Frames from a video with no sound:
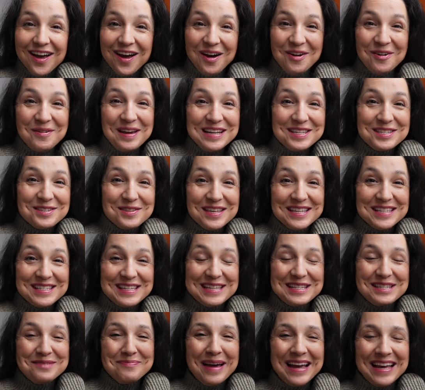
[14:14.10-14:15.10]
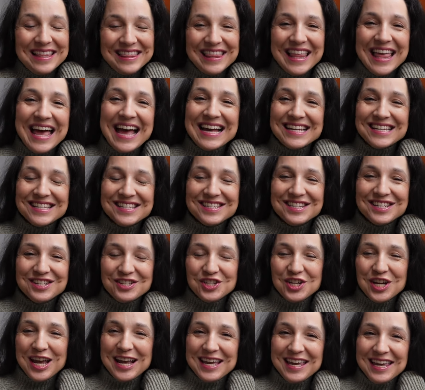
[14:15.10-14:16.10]
Okay, so this is my last
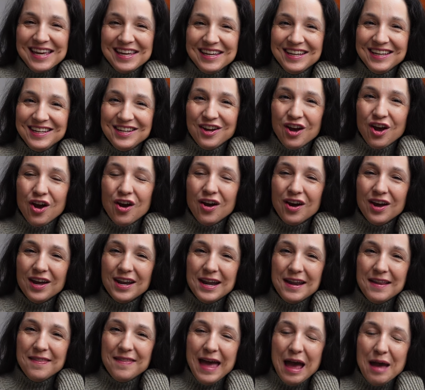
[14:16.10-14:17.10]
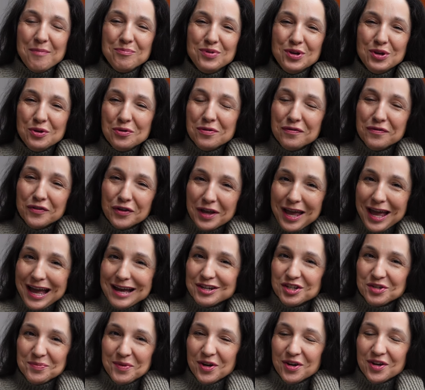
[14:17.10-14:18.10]
check-in on that beautiful
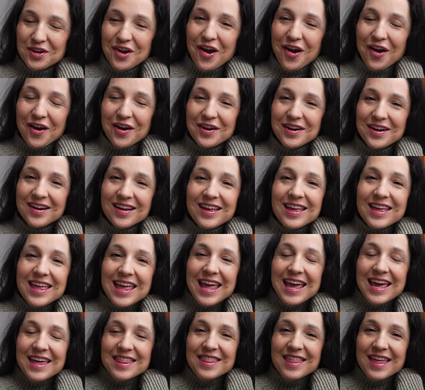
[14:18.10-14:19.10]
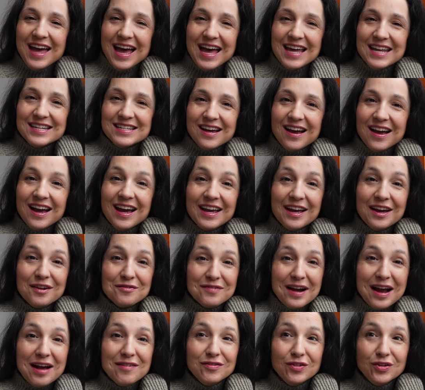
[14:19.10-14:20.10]
cashmere yarn that I
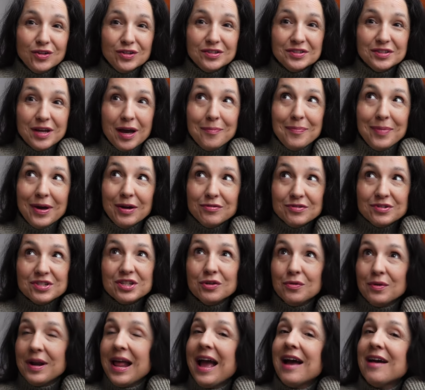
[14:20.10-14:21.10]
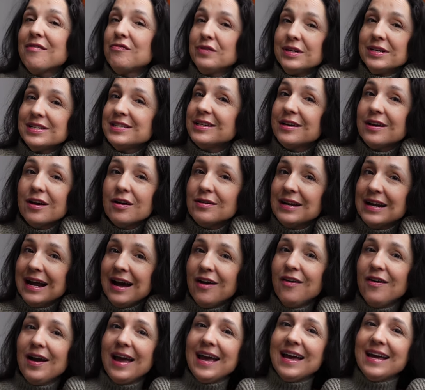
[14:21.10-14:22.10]
unraveled about 2.5 weeks ago
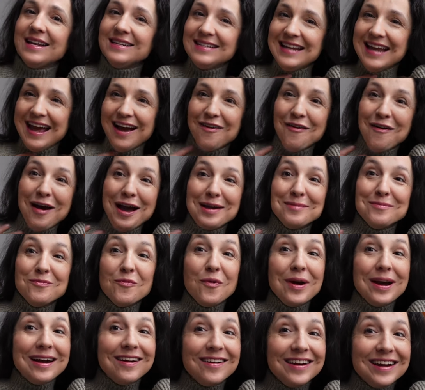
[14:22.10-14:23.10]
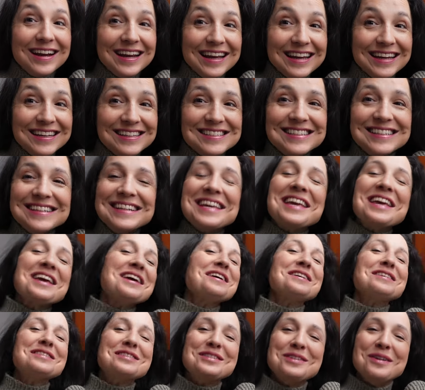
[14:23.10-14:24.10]
now, and now I'm wearing it.
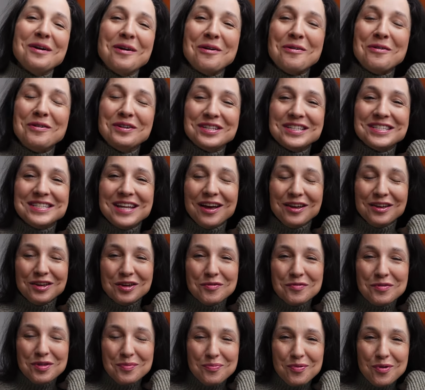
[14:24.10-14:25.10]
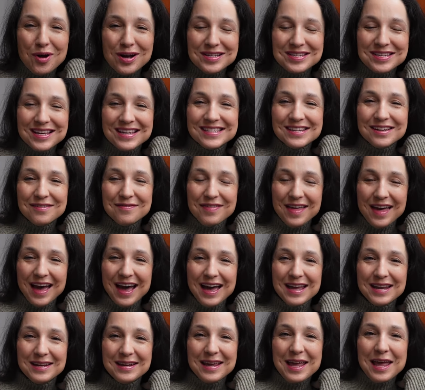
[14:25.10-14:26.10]
So to tell you the process of
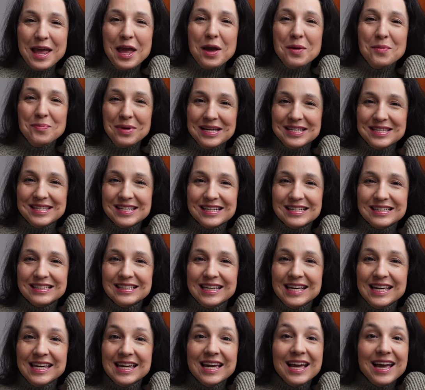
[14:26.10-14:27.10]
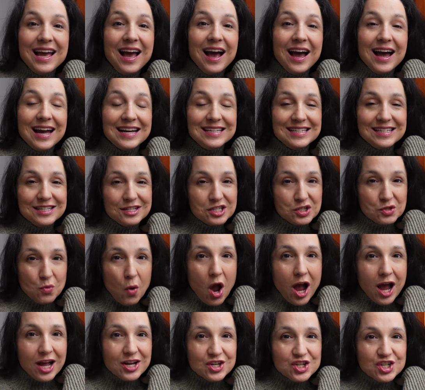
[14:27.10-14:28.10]
that, basically I did a
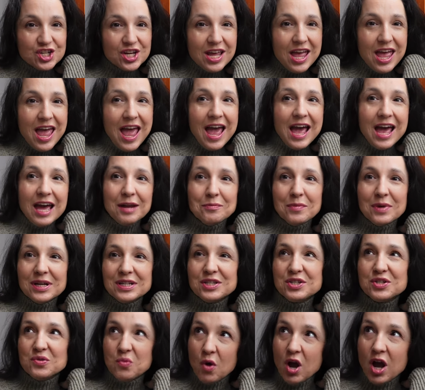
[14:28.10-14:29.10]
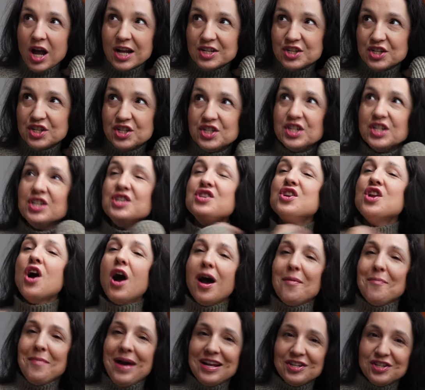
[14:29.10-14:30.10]
swatch, and my swatch did
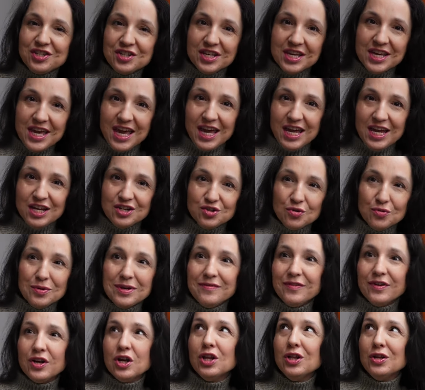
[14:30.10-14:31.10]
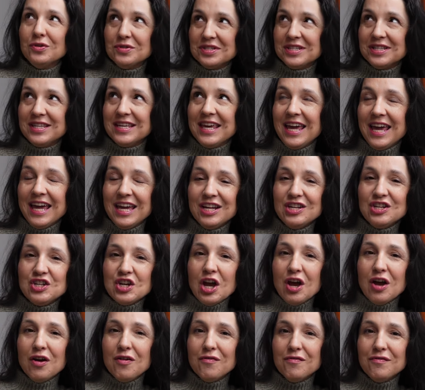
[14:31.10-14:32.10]
not match the gauge or even close to the gauge
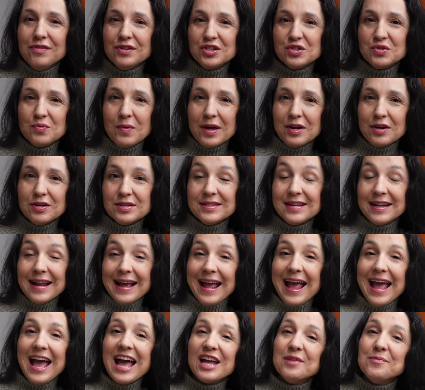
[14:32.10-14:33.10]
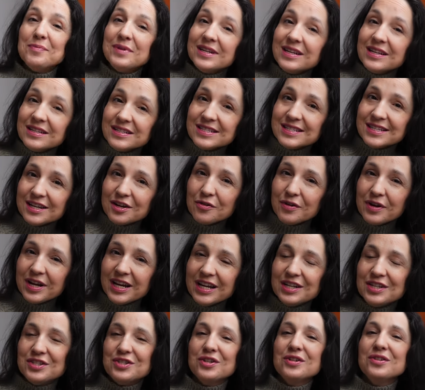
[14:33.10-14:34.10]
of the sweaters that I had been considering.
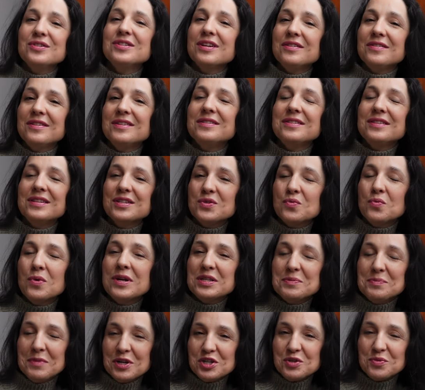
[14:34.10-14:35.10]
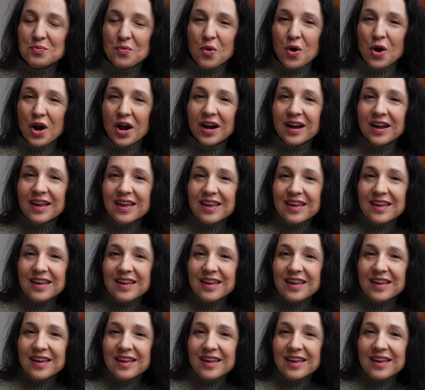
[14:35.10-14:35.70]
It turns out that this was much more